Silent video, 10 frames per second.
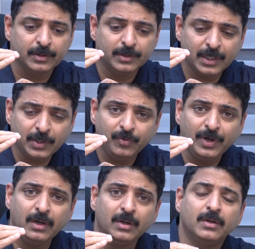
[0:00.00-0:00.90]
That
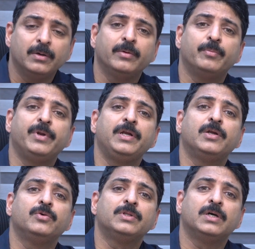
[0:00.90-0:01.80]
will bring
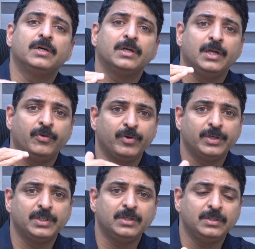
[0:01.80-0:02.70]
down the
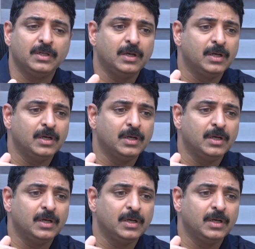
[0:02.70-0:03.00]
infection.